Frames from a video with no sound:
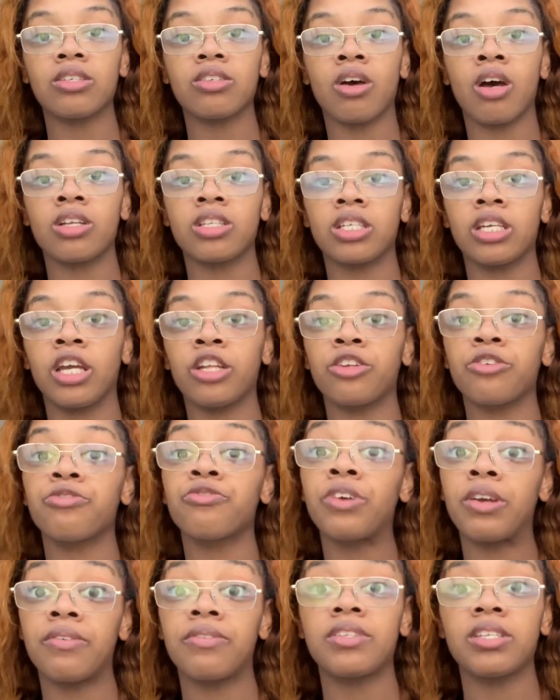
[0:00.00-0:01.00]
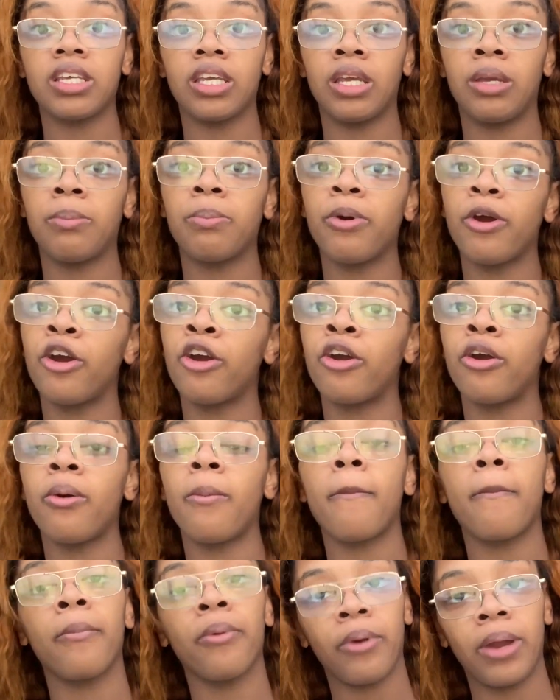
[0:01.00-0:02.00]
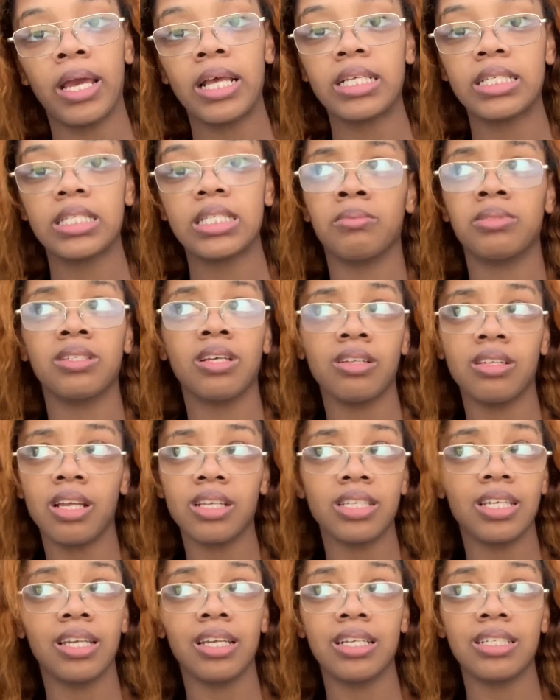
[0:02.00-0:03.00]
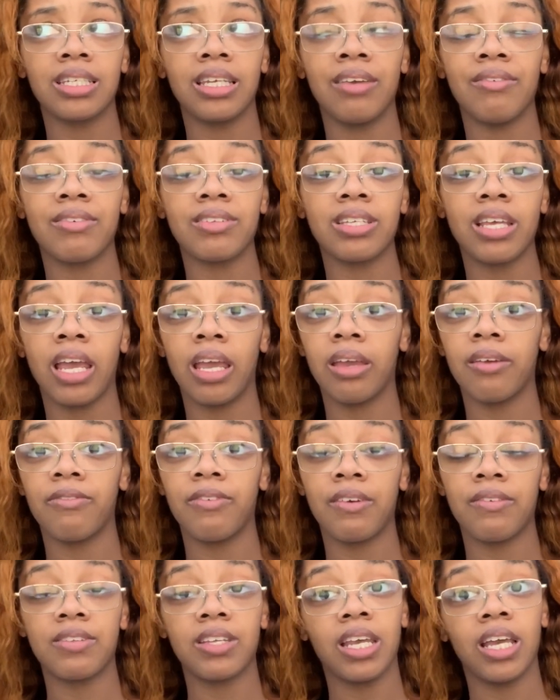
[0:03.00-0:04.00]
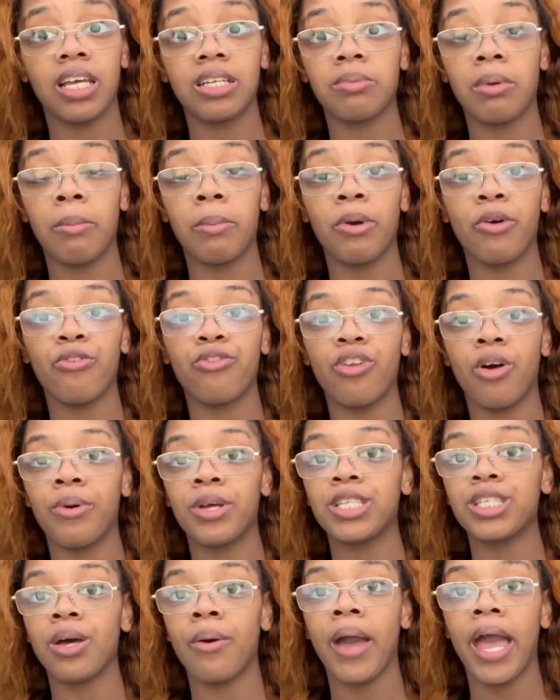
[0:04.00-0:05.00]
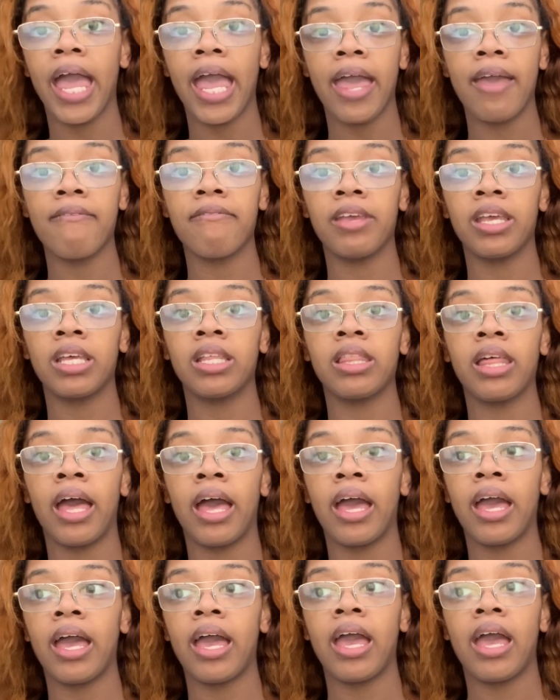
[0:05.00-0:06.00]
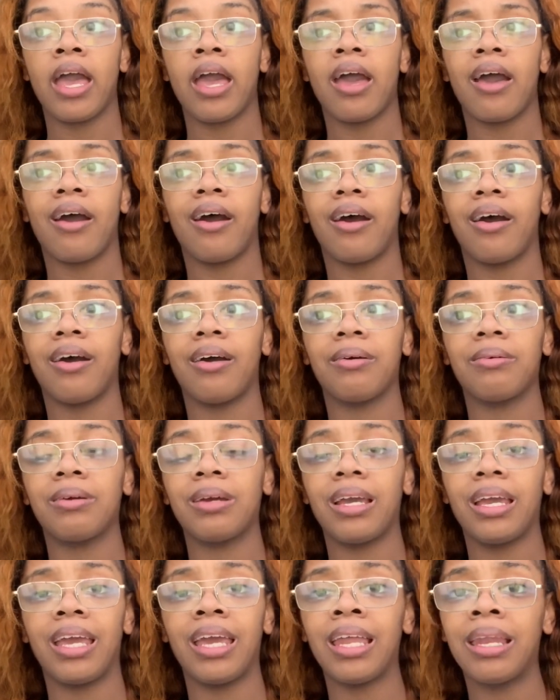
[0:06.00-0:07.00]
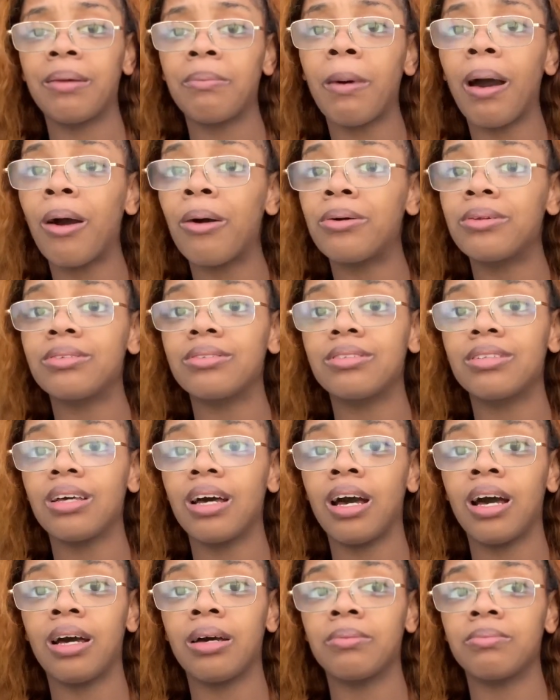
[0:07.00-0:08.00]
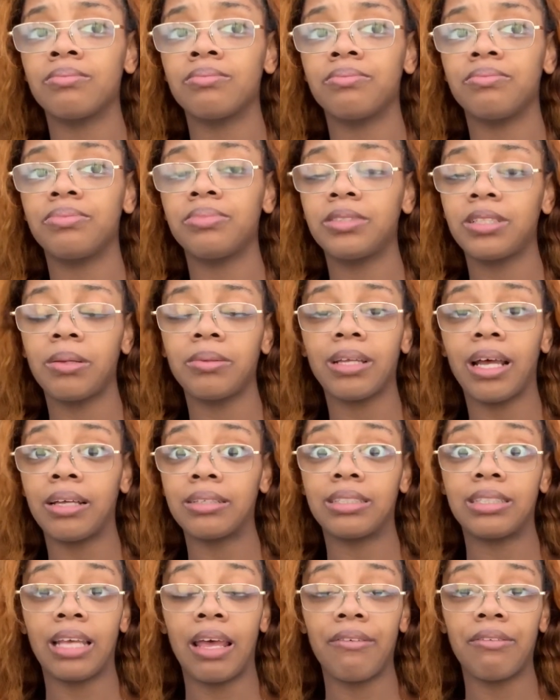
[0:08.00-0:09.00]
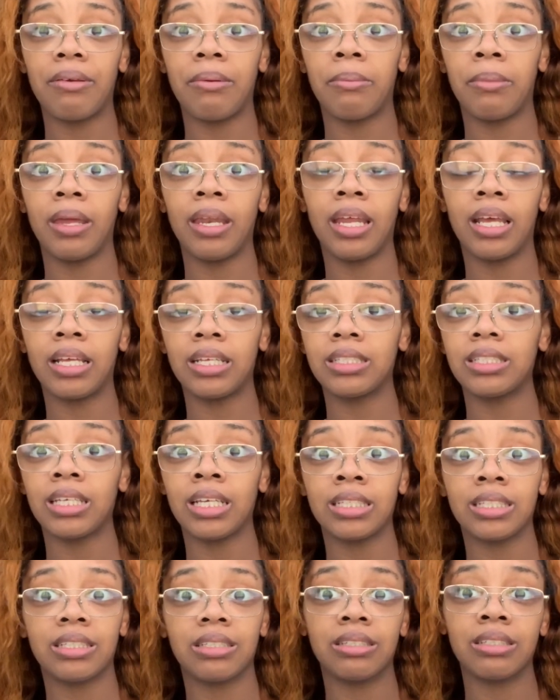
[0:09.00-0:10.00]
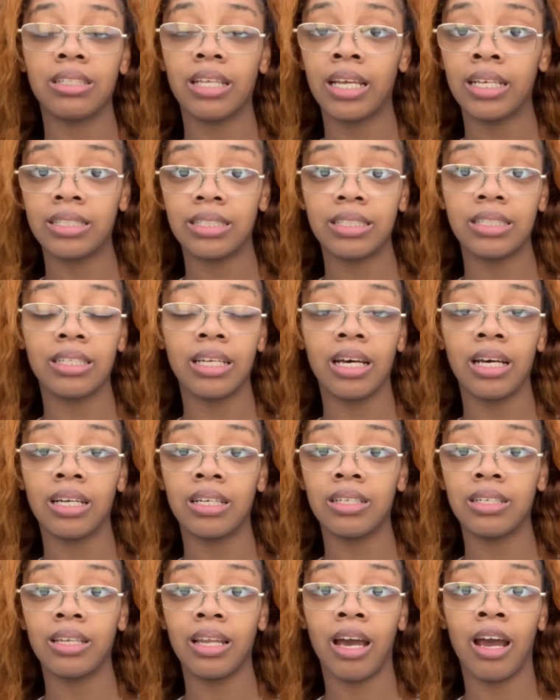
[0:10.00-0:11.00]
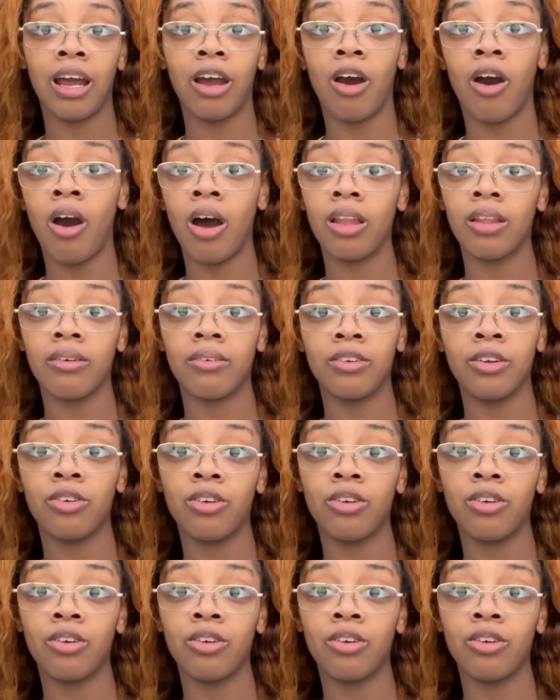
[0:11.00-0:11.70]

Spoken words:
altogether, 15 per breast. Sometimes it doesn't even take 15 because my milk flow is so heavy that in about sometimes 7 minutes it's done. All of